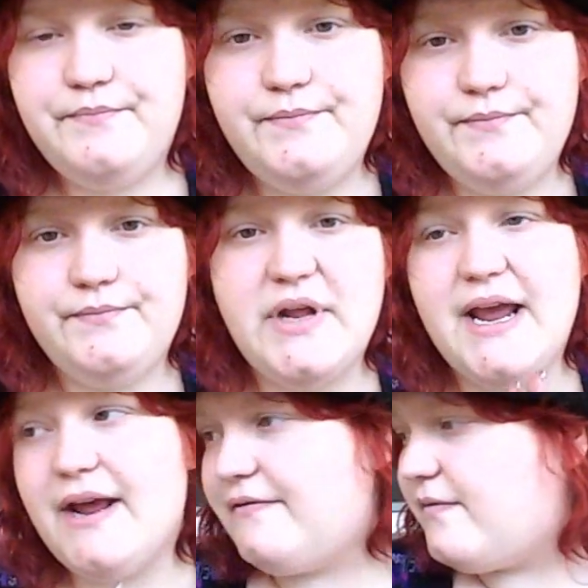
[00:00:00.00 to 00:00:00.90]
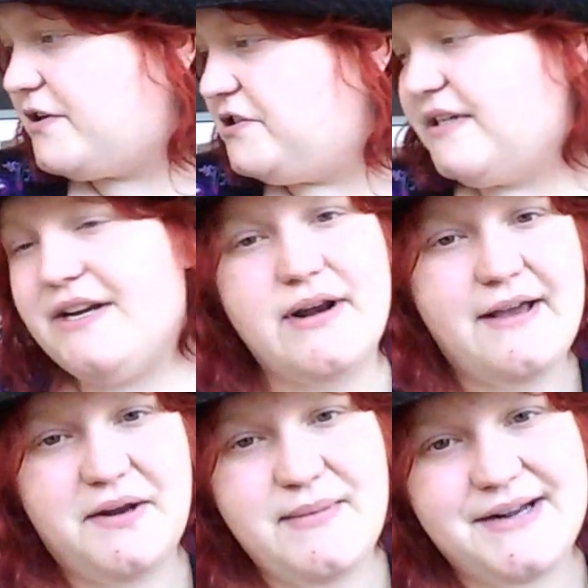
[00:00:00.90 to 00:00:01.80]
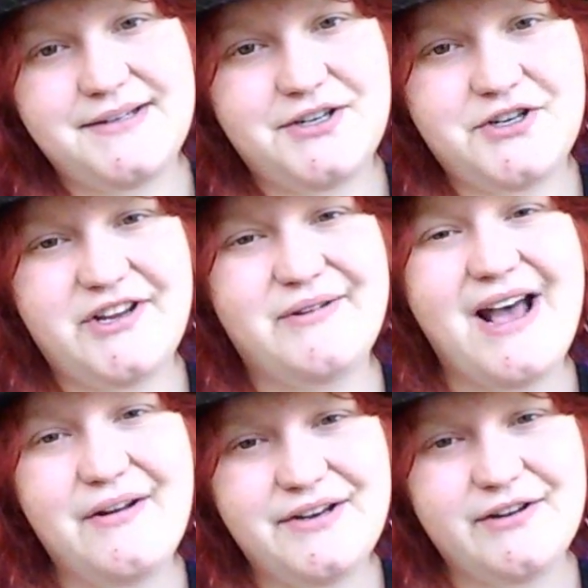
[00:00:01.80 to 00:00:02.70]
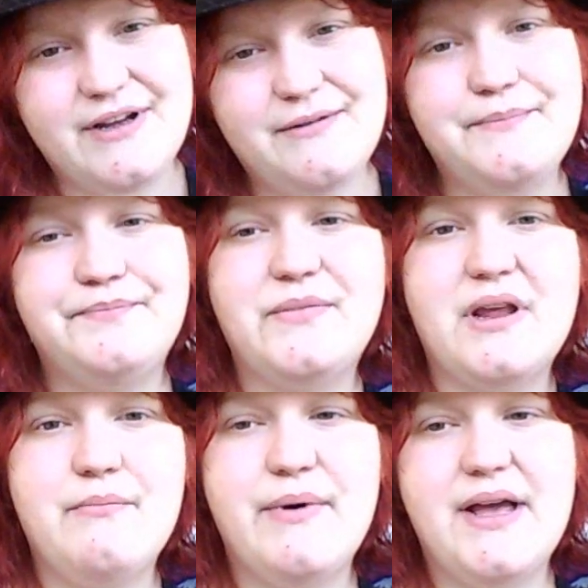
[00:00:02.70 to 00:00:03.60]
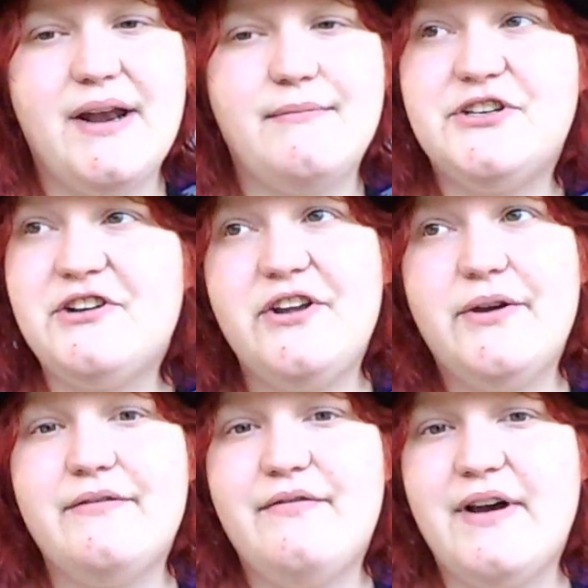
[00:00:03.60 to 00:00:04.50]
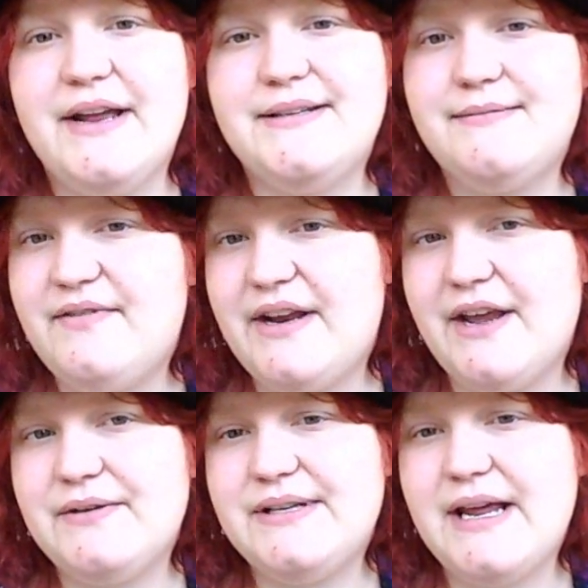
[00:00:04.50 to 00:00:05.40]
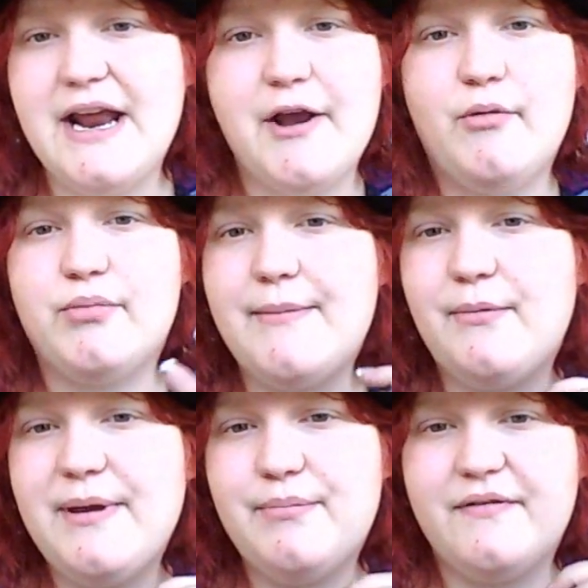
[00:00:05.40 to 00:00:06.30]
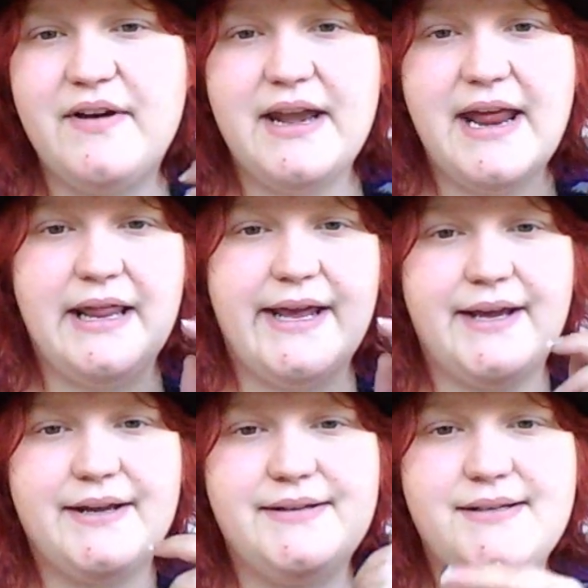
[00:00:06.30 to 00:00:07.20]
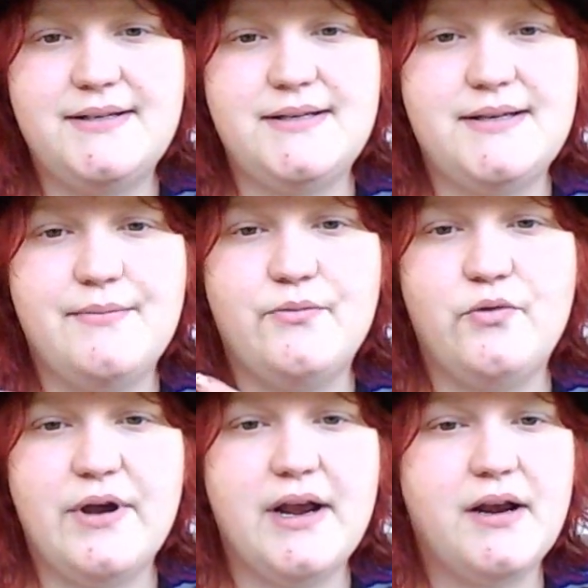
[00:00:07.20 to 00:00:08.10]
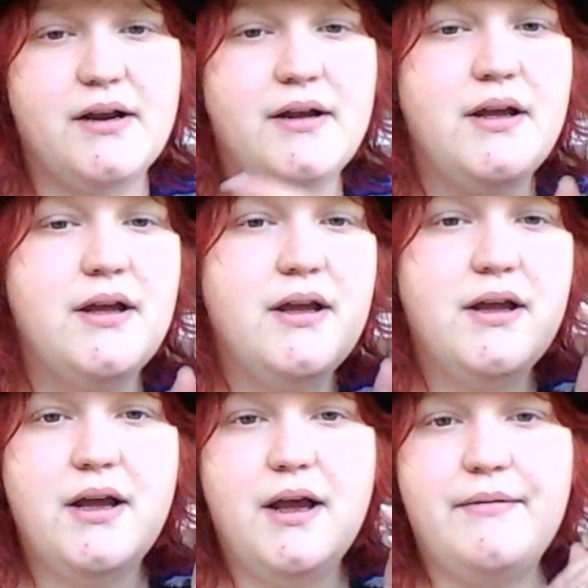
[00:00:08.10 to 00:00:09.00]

I unfortunately don't have any mats to show you how to do it, but I'm sure you can find some videos, and I will probably provide a link somewhere.